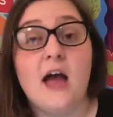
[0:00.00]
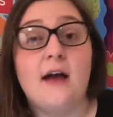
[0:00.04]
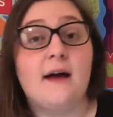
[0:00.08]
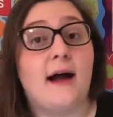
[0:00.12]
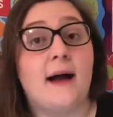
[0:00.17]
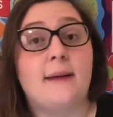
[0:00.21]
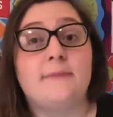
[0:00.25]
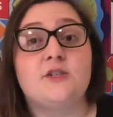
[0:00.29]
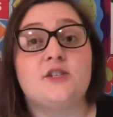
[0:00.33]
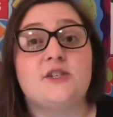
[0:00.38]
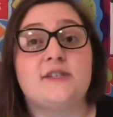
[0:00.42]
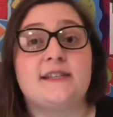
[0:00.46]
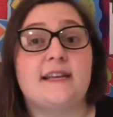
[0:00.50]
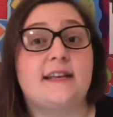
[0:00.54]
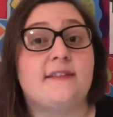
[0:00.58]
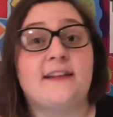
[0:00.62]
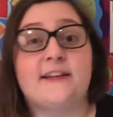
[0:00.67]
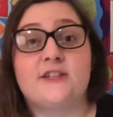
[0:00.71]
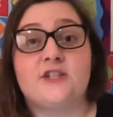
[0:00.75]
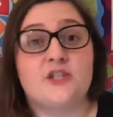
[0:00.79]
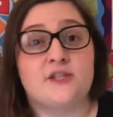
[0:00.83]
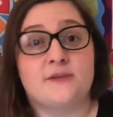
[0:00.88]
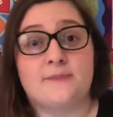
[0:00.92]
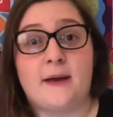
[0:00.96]

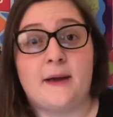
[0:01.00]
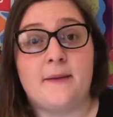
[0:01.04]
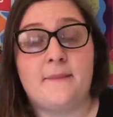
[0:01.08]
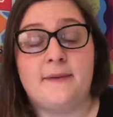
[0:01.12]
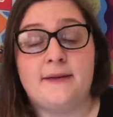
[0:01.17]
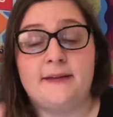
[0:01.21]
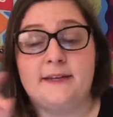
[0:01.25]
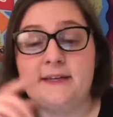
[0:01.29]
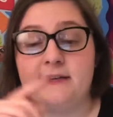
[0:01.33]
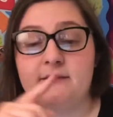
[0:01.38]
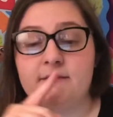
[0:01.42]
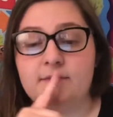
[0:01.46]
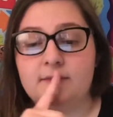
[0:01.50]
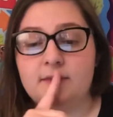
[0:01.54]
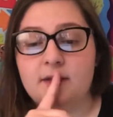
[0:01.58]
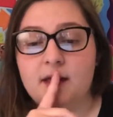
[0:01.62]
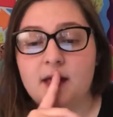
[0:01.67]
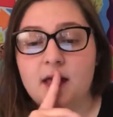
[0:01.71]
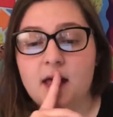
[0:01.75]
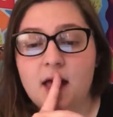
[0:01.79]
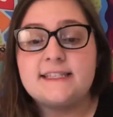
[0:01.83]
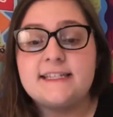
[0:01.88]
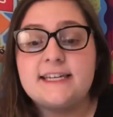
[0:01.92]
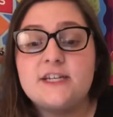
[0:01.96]
That's just my opinion.
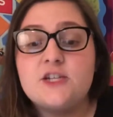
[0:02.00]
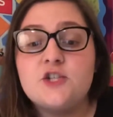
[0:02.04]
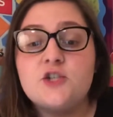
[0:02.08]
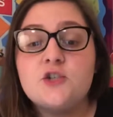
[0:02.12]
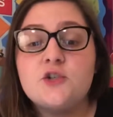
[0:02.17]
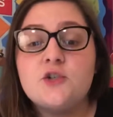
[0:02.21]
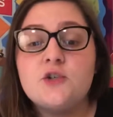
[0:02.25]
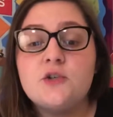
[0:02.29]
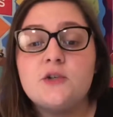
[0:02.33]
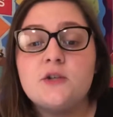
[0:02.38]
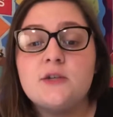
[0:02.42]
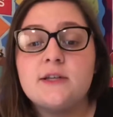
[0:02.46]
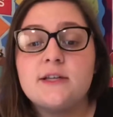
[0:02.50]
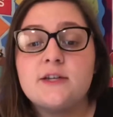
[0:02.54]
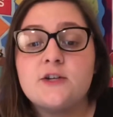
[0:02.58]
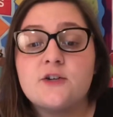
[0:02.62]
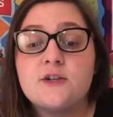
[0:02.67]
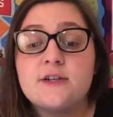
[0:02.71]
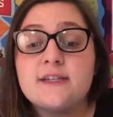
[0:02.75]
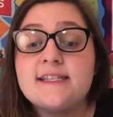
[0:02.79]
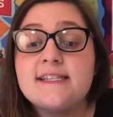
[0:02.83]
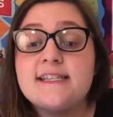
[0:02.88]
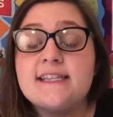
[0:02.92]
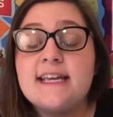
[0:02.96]
Digital
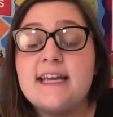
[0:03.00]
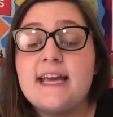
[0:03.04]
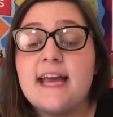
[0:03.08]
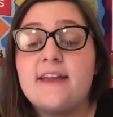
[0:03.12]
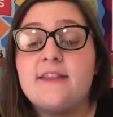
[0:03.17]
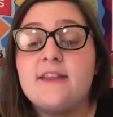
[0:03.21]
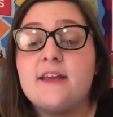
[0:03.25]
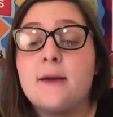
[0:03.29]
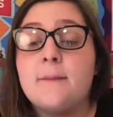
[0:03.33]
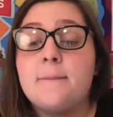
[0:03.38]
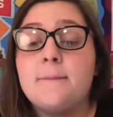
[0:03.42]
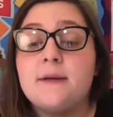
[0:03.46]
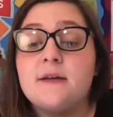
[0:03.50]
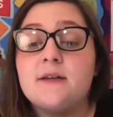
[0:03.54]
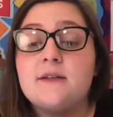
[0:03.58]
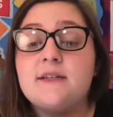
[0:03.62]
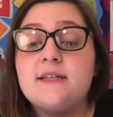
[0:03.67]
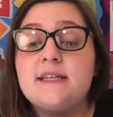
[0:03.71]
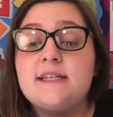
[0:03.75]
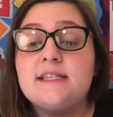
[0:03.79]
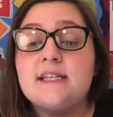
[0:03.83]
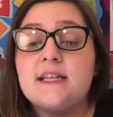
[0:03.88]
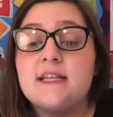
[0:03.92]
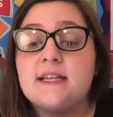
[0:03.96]
literacy and the
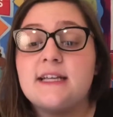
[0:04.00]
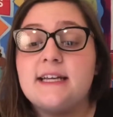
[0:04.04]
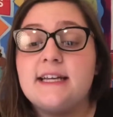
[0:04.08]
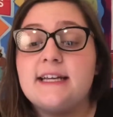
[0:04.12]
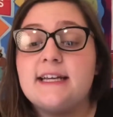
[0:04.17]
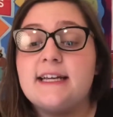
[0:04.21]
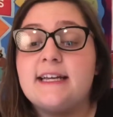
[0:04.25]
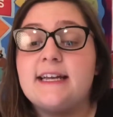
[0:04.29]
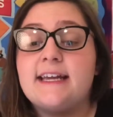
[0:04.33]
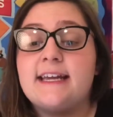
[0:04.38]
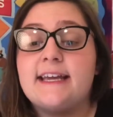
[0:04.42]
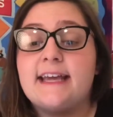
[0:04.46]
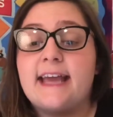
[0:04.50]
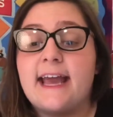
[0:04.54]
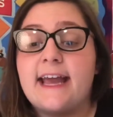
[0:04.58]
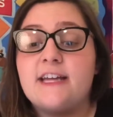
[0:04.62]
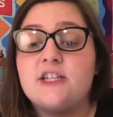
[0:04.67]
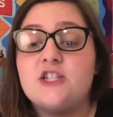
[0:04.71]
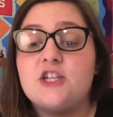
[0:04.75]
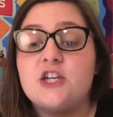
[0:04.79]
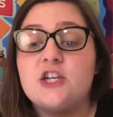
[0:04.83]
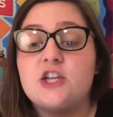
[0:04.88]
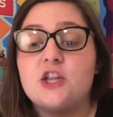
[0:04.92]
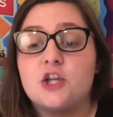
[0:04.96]
ability to lead an
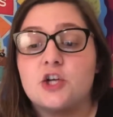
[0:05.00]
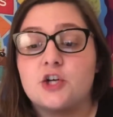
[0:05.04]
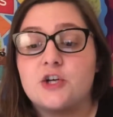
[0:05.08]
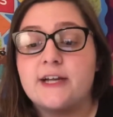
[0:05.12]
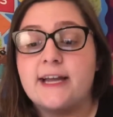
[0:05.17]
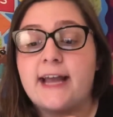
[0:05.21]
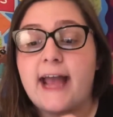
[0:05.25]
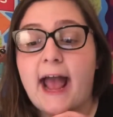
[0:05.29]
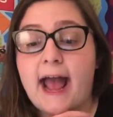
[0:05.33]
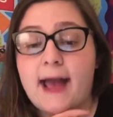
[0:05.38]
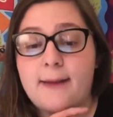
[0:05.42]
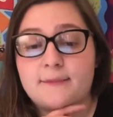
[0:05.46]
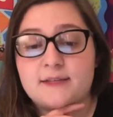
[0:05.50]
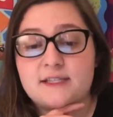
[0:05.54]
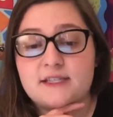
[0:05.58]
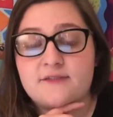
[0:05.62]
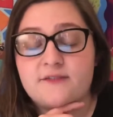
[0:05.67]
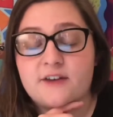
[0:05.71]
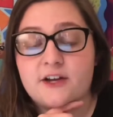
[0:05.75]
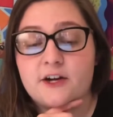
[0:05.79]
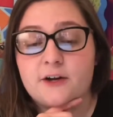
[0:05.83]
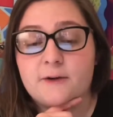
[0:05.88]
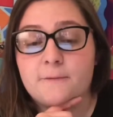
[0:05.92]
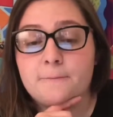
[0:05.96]
engaging learning
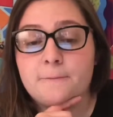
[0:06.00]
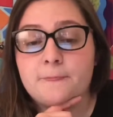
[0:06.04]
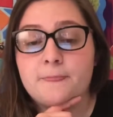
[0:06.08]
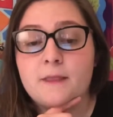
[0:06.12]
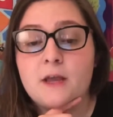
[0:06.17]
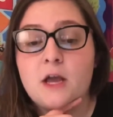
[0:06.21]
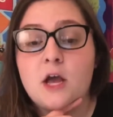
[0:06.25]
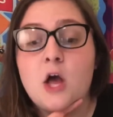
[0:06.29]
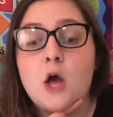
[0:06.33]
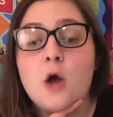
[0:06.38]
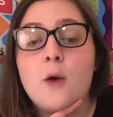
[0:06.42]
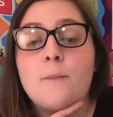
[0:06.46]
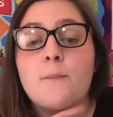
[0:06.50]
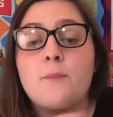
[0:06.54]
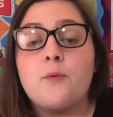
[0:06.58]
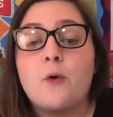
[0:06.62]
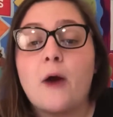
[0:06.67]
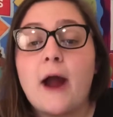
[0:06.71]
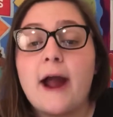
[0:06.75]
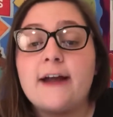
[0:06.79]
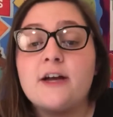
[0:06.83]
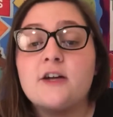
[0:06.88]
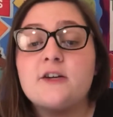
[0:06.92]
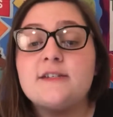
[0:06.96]
atmosphere,
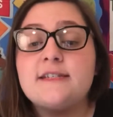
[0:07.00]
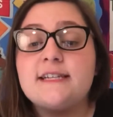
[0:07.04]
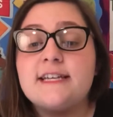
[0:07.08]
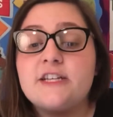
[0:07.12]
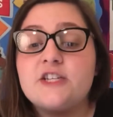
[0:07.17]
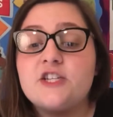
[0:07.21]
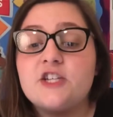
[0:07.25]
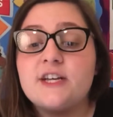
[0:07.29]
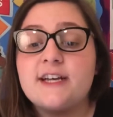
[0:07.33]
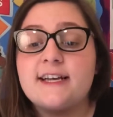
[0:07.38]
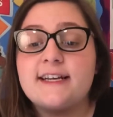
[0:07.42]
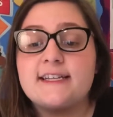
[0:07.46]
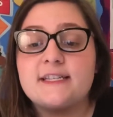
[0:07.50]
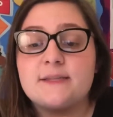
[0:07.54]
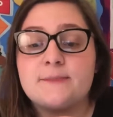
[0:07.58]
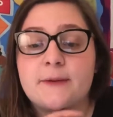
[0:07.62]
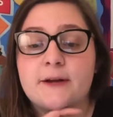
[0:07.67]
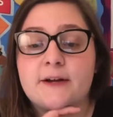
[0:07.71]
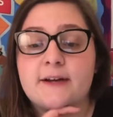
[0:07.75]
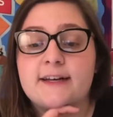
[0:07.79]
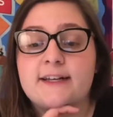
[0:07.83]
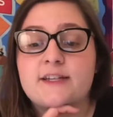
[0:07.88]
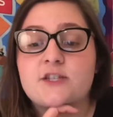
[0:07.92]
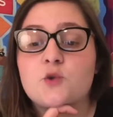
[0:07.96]
prior teaching
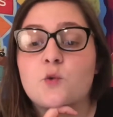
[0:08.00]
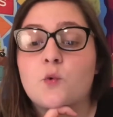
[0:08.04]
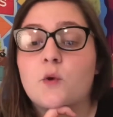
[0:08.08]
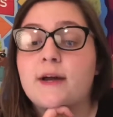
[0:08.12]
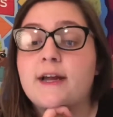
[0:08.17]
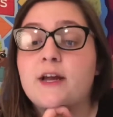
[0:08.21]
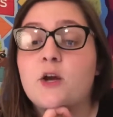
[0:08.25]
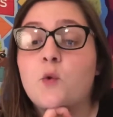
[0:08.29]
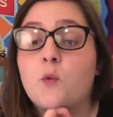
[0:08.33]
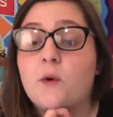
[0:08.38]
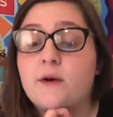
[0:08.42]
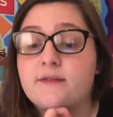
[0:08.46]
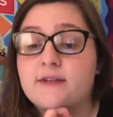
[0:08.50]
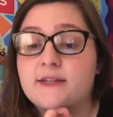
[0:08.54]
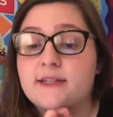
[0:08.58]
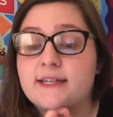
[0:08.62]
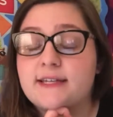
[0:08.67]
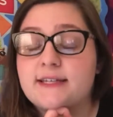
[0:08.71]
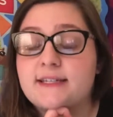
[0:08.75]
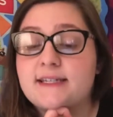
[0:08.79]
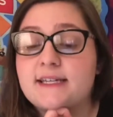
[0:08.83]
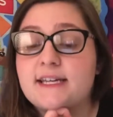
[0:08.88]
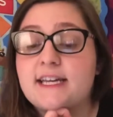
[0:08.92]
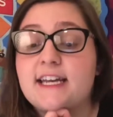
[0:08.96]
experience or
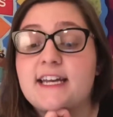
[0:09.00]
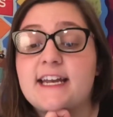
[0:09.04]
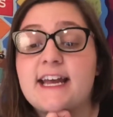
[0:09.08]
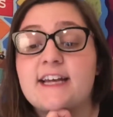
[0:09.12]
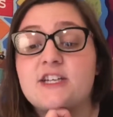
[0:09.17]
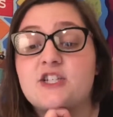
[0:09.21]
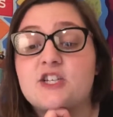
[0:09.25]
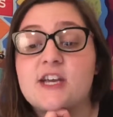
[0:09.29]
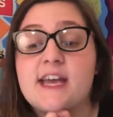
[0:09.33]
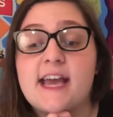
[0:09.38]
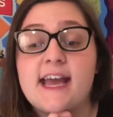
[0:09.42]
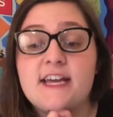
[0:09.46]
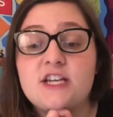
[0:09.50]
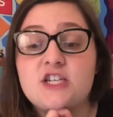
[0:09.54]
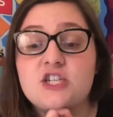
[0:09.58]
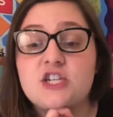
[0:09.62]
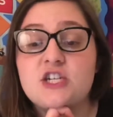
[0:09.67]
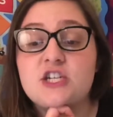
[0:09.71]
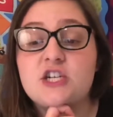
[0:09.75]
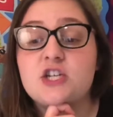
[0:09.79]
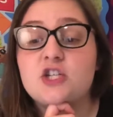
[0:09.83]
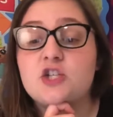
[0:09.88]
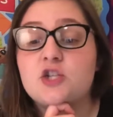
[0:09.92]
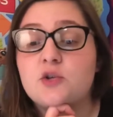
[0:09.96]
equivalent in
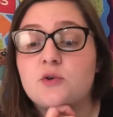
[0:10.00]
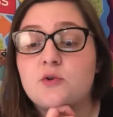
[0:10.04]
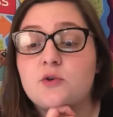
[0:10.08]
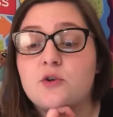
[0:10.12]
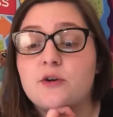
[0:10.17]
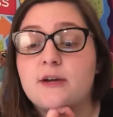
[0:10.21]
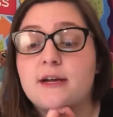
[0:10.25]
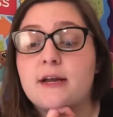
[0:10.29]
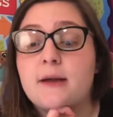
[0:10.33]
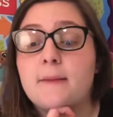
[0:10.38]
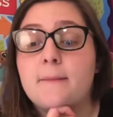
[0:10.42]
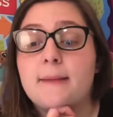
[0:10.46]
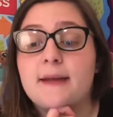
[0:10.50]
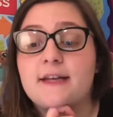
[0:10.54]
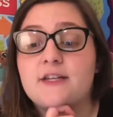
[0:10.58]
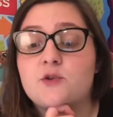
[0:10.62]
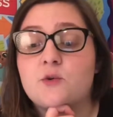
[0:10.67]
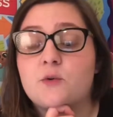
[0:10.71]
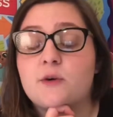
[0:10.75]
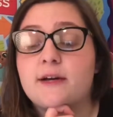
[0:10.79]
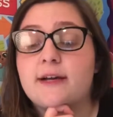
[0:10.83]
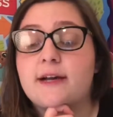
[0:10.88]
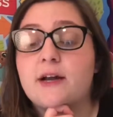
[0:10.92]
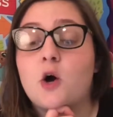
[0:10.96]
education, tutoring,
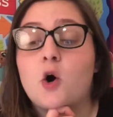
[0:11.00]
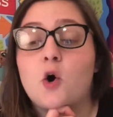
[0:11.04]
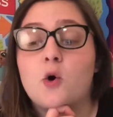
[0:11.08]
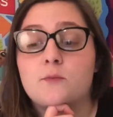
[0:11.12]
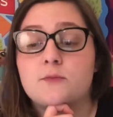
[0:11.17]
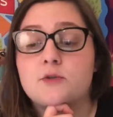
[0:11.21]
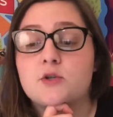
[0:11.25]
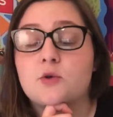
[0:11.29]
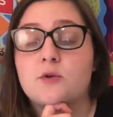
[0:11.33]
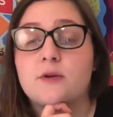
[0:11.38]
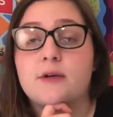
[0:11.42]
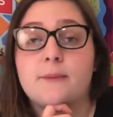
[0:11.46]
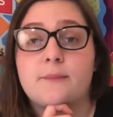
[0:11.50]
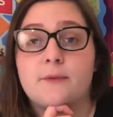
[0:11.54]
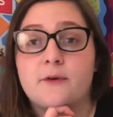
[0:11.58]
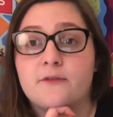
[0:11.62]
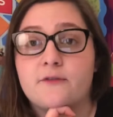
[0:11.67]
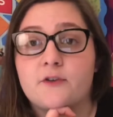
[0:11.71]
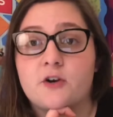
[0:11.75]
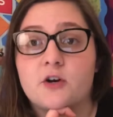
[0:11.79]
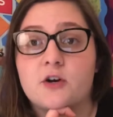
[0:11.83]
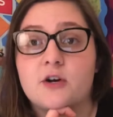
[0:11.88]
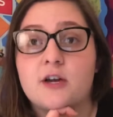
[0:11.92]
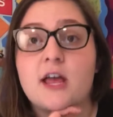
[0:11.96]
mentoring, homeschooling
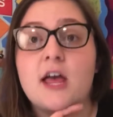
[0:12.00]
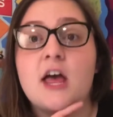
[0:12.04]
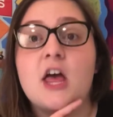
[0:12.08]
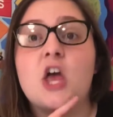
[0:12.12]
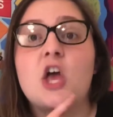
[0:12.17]
preferred.